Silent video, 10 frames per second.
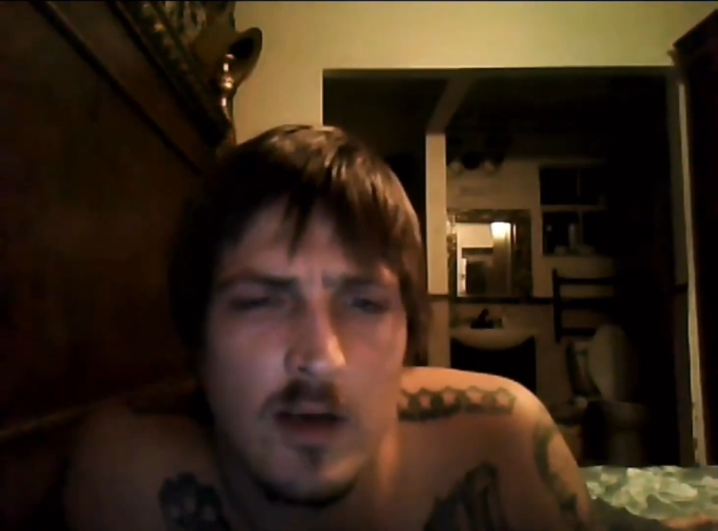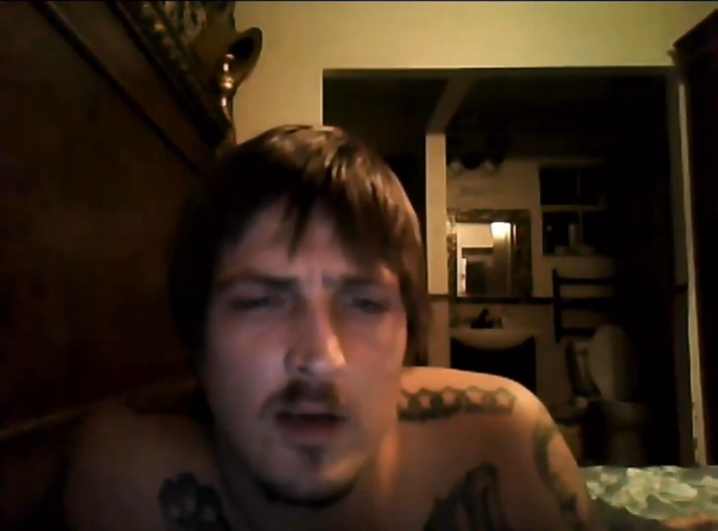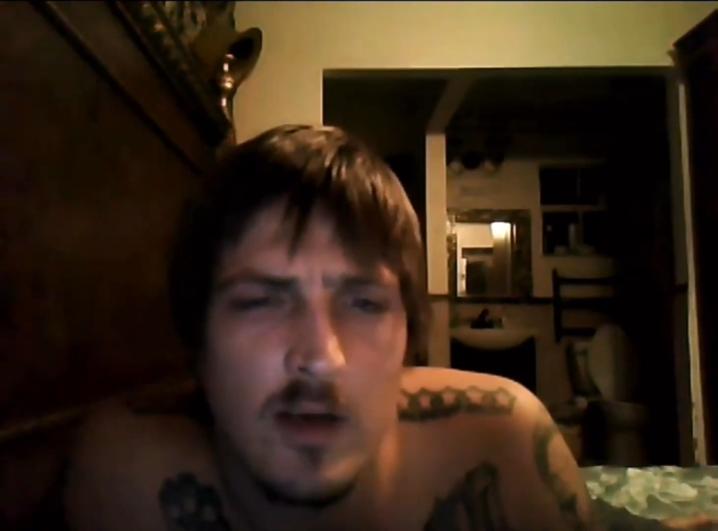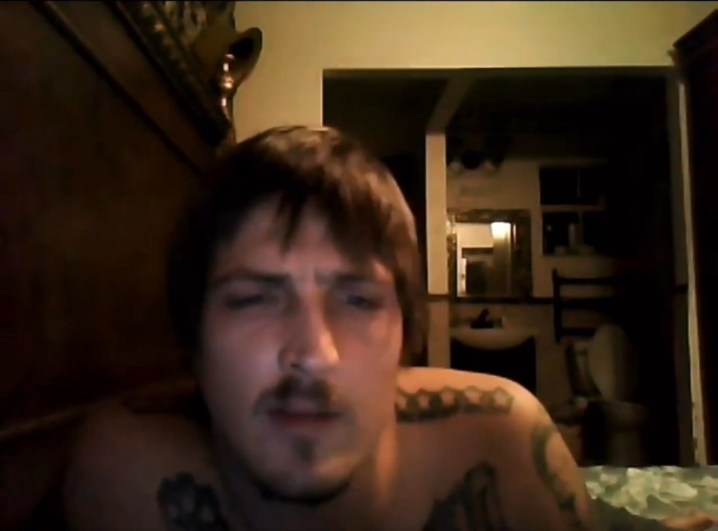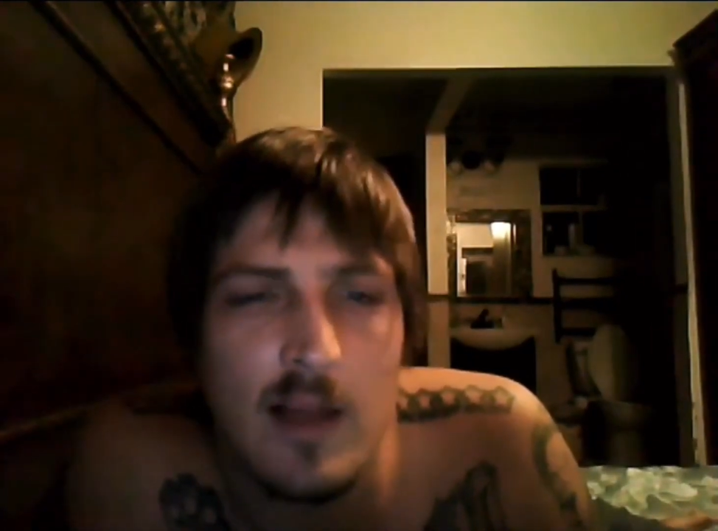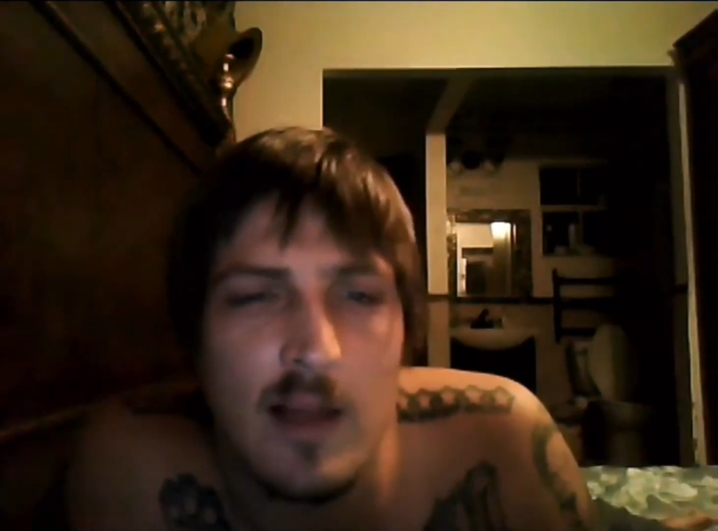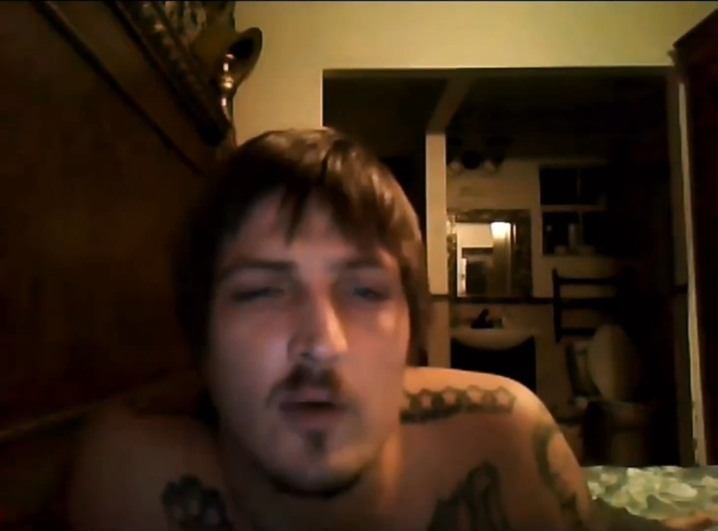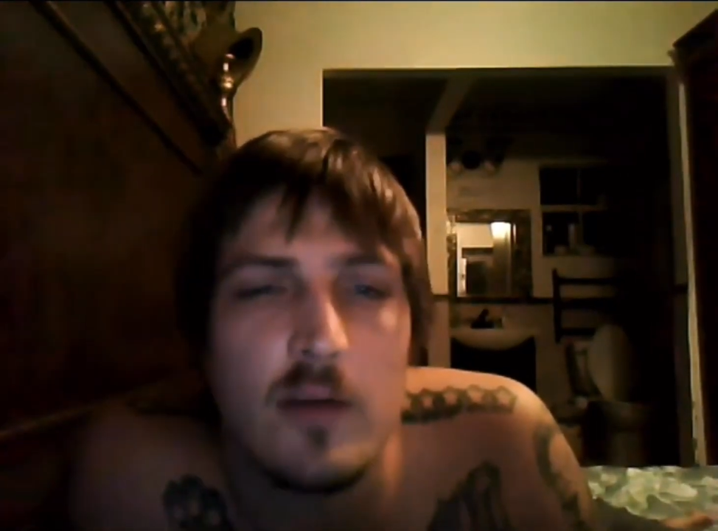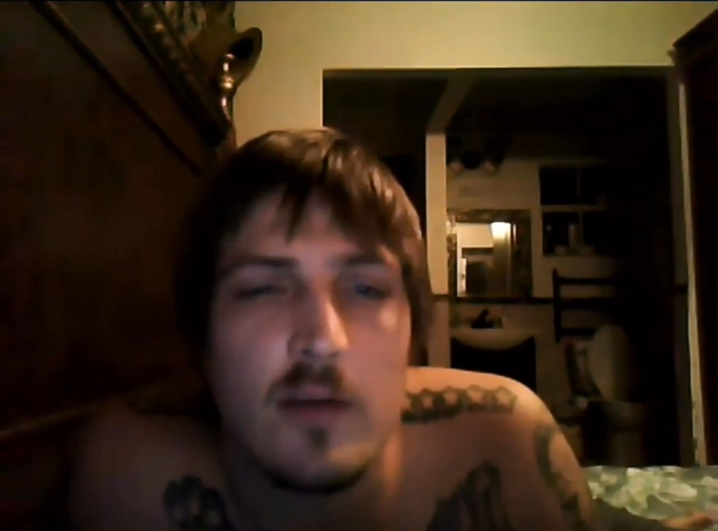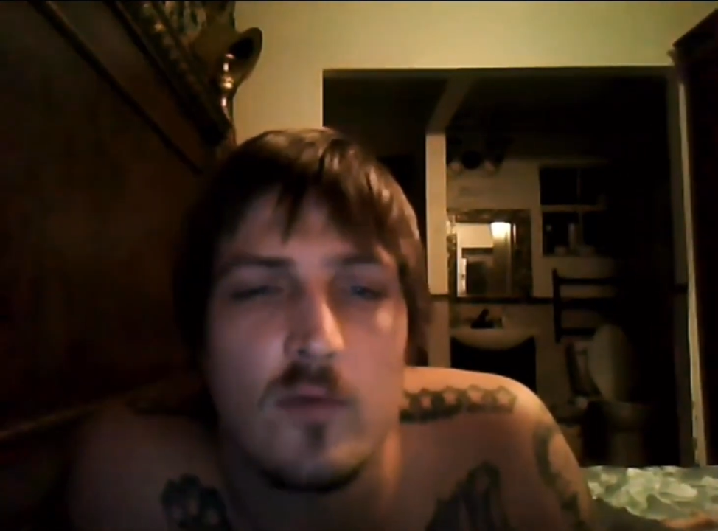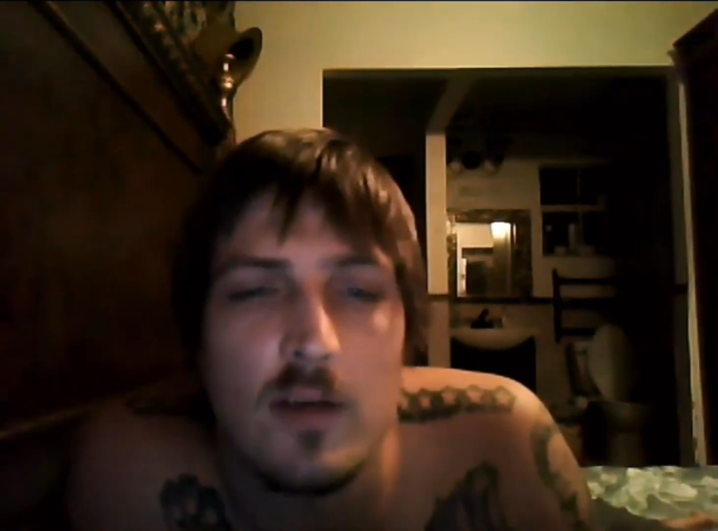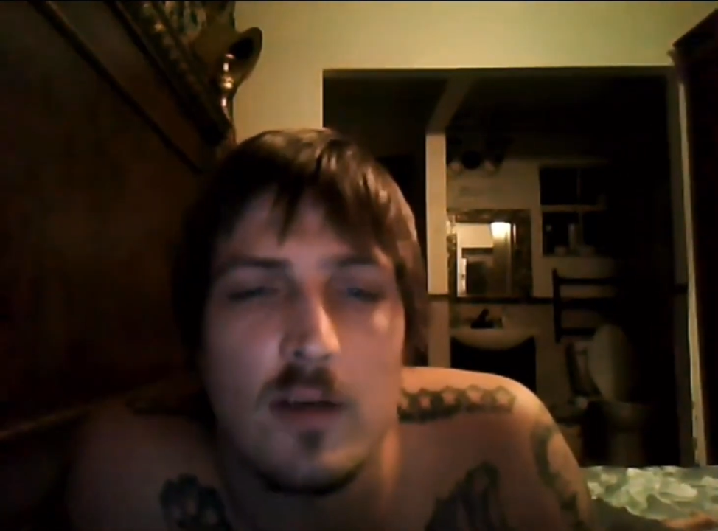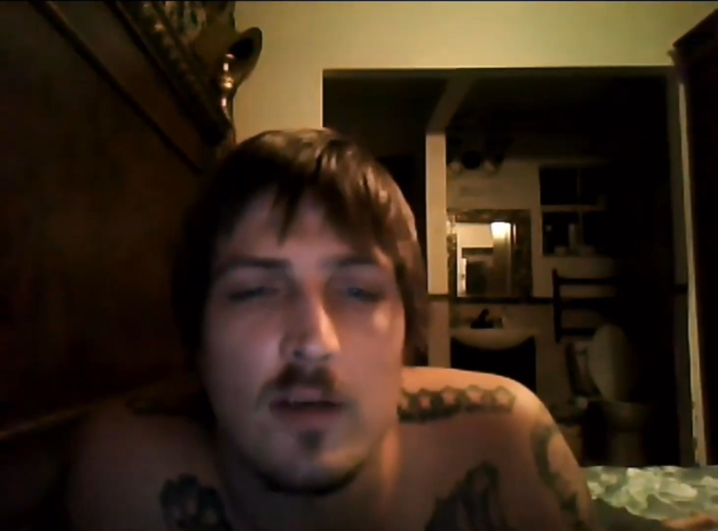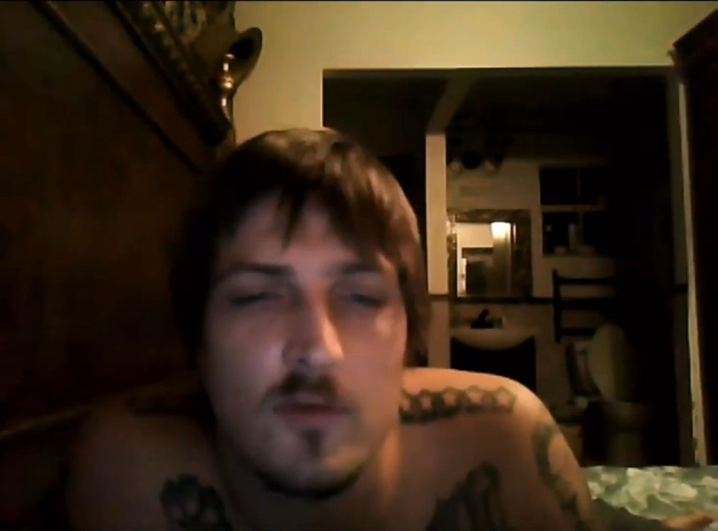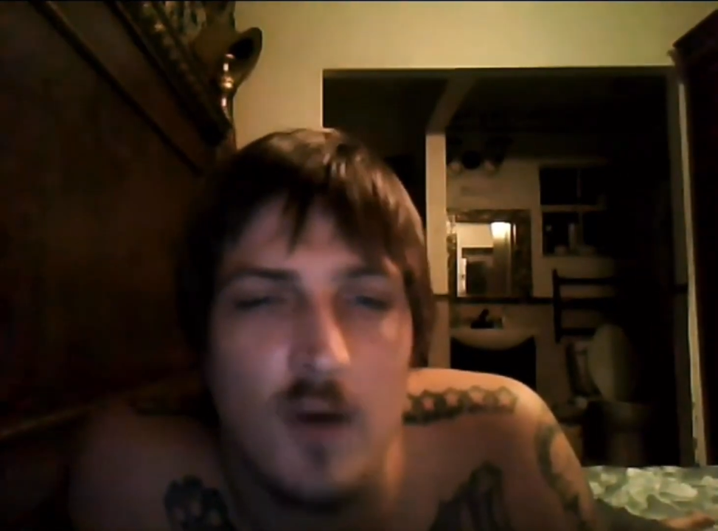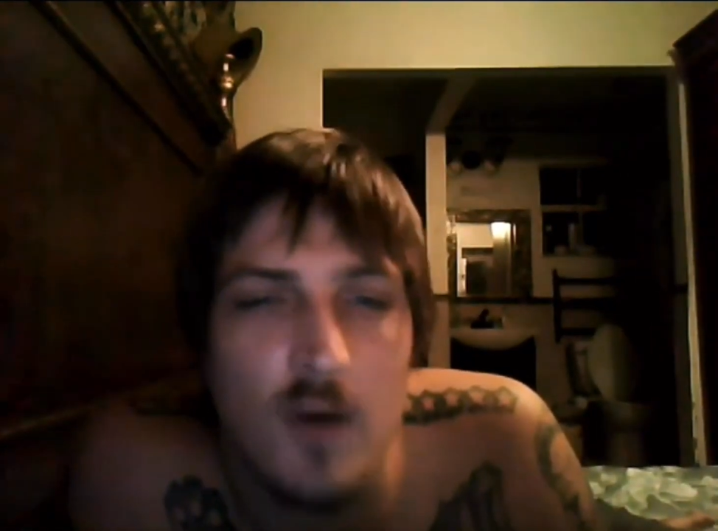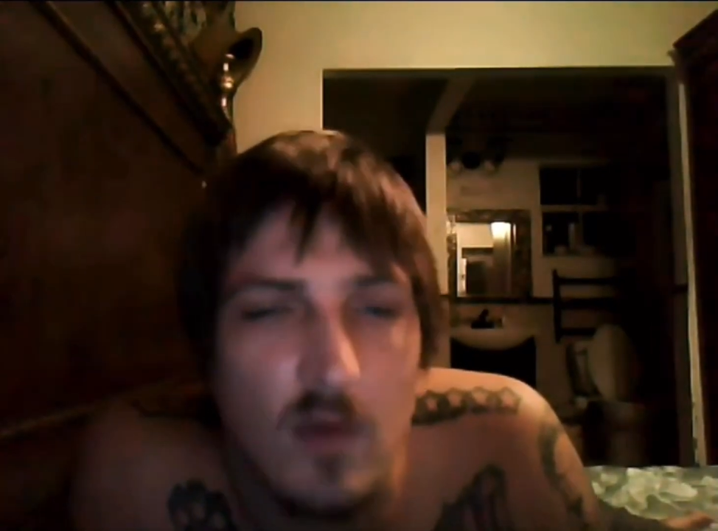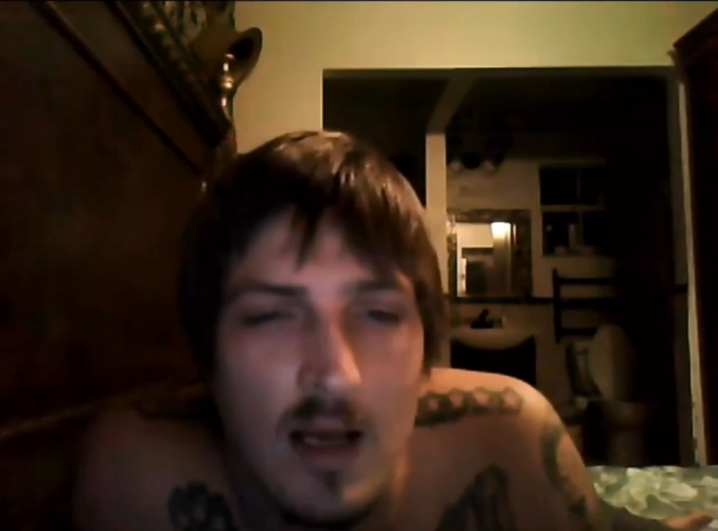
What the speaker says: Everybody like, "Whatever, whatever. You talk